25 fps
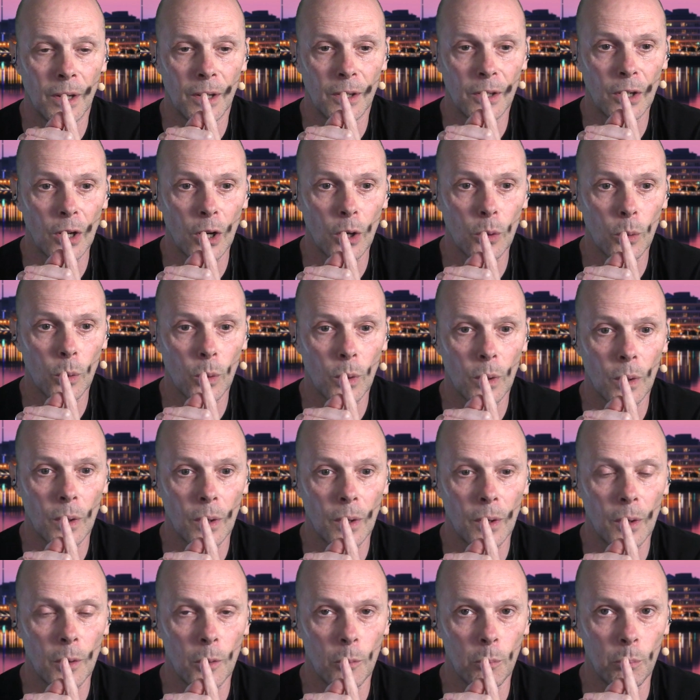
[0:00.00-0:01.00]
Now,
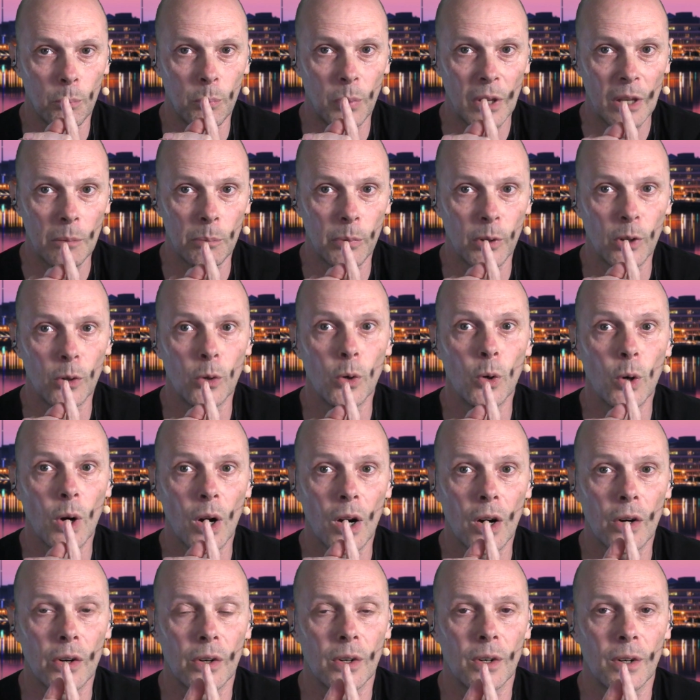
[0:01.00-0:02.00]
people who
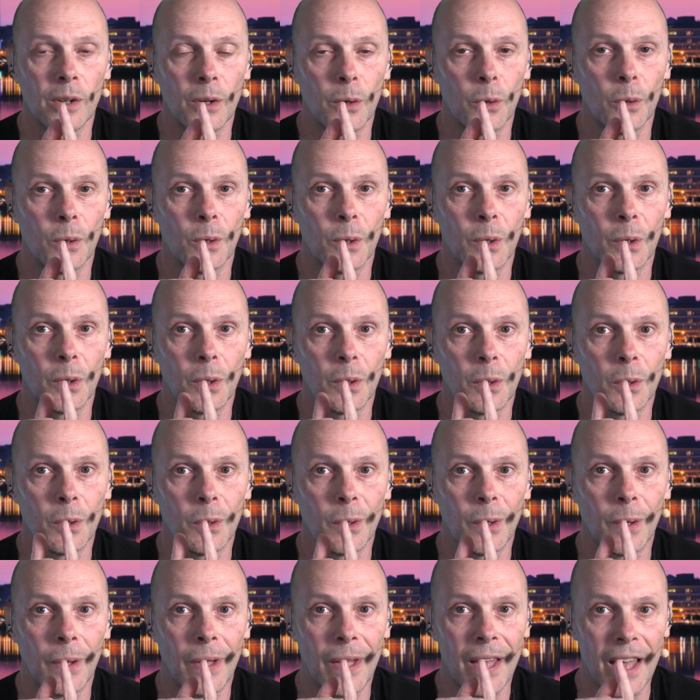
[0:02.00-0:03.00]
are
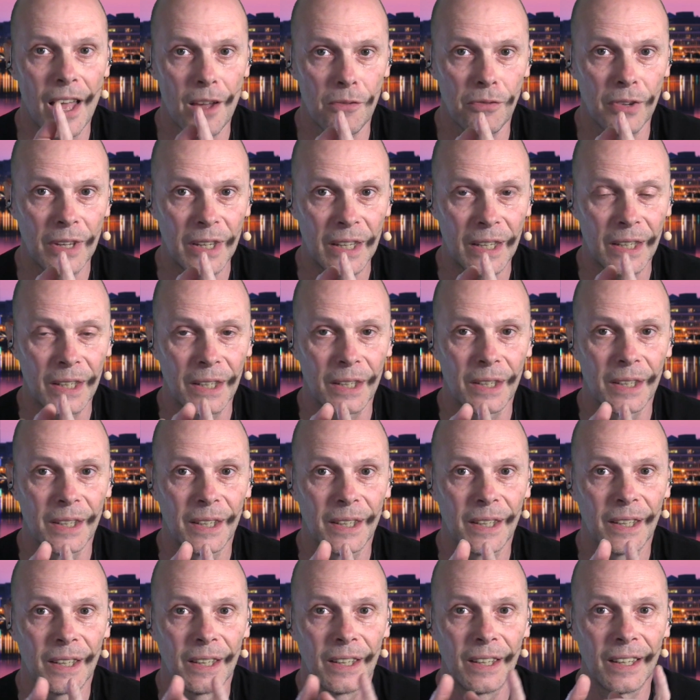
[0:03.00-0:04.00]
having
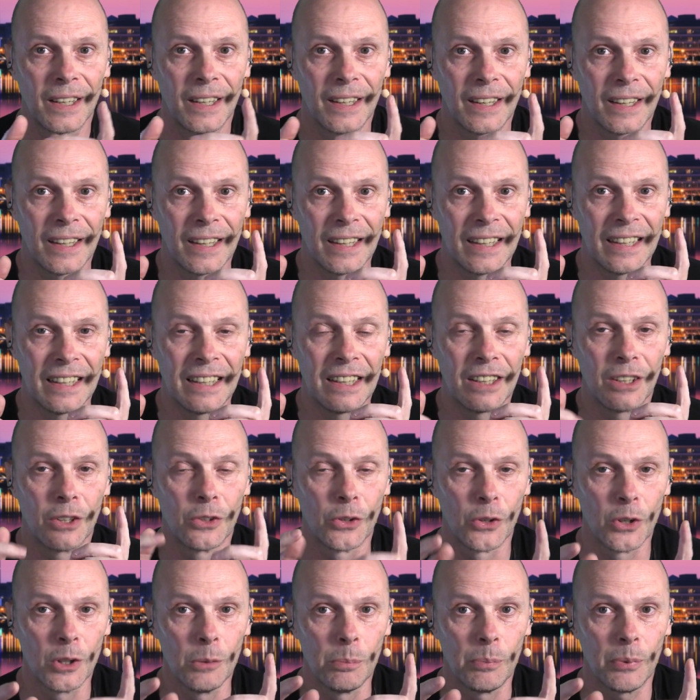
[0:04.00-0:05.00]
a
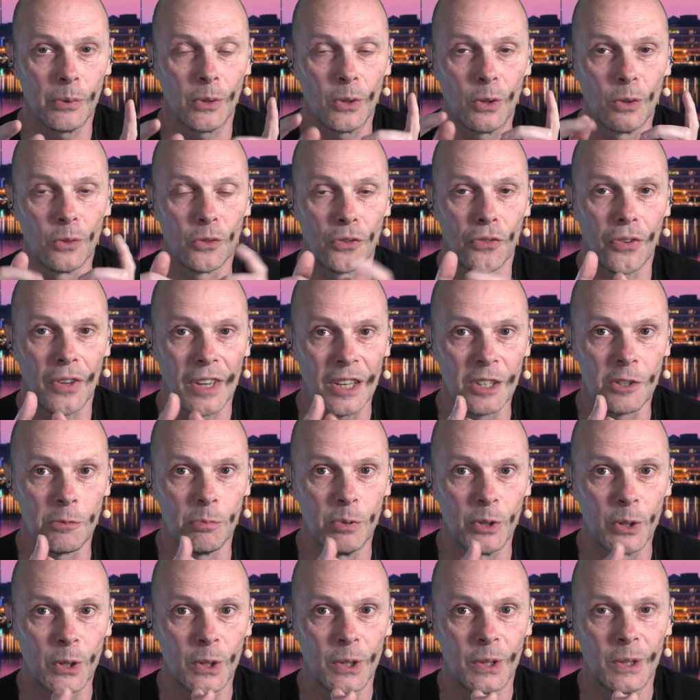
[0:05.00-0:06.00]
group on
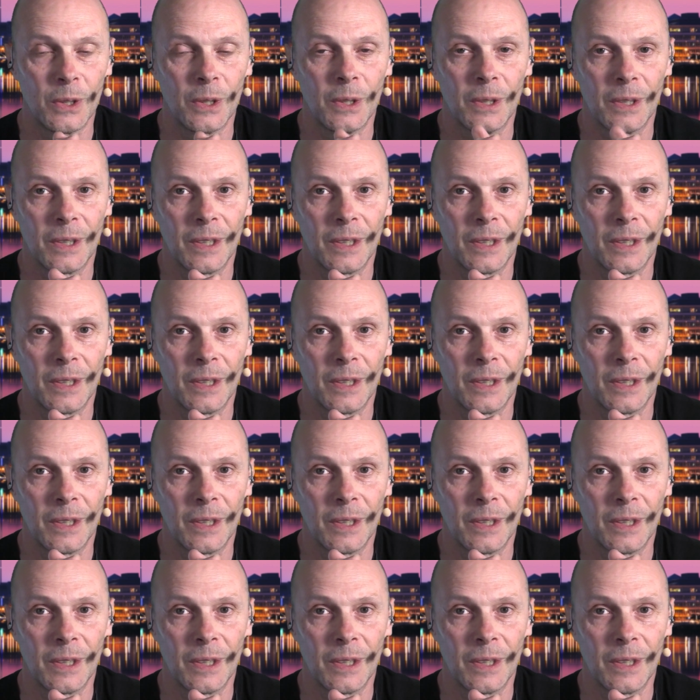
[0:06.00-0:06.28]
Facebook,